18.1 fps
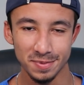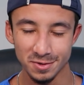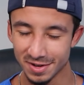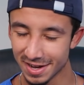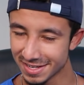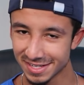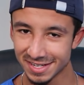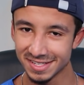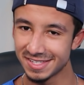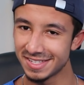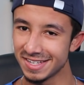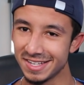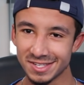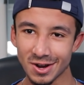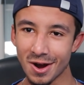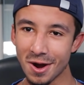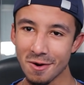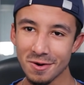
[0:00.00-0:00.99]
You guys can see
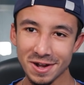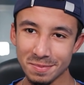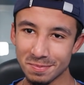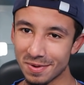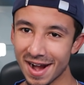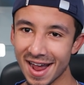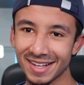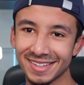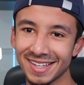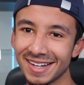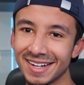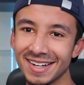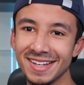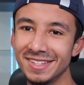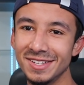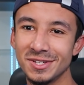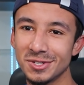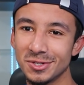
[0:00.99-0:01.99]
it's already
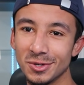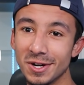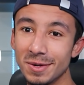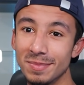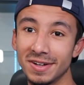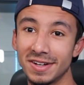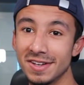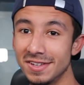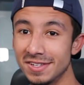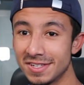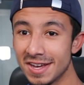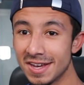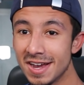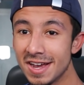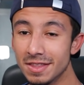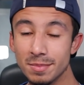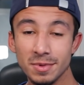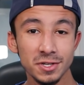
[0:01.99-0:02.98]
practically destroyed because
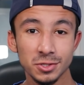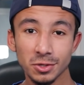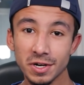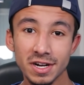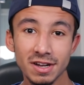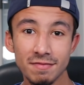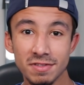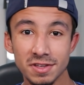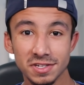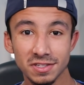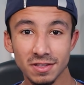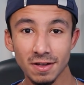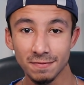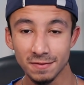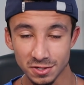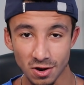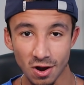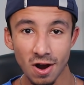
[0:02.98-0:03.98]
the majority of this
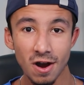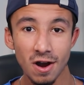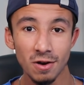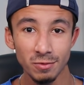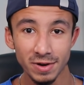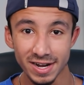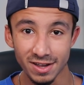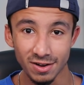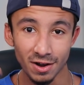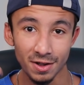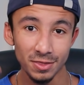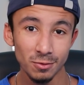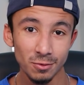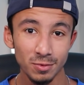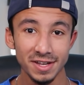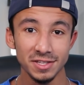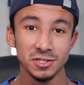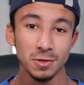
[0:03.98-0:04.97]
stuff is already on the
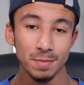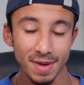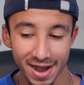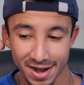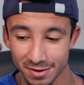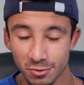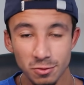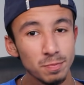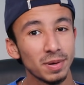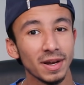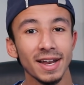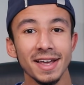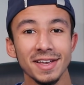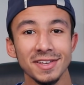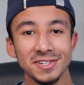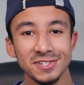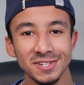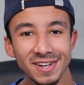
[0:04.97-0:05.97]
way to my new
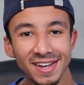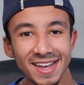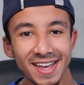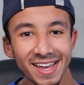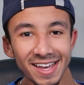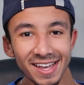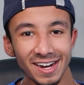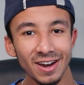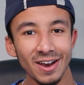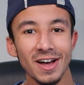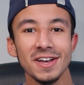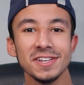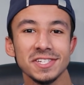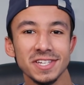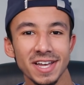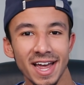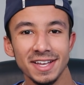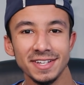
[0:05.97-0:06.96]
place in
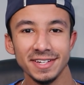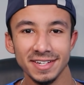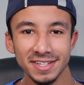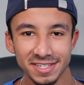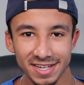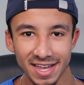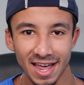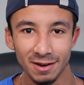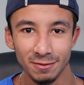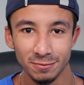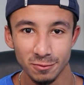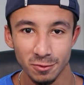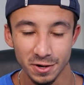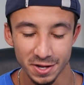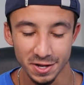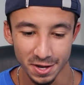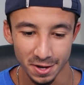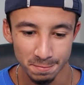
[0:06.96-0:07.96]
Los Angeles,
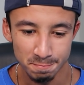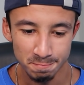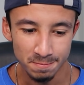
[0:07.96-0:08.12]
California.